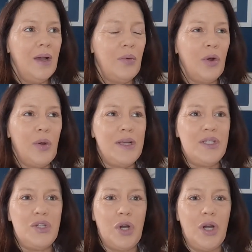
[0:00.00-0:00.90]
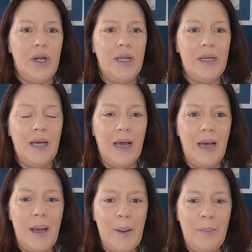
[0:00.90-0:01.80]
where do I start?
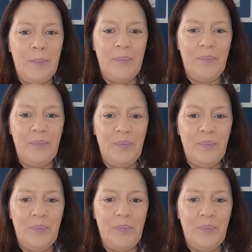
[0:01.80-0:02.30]
Um,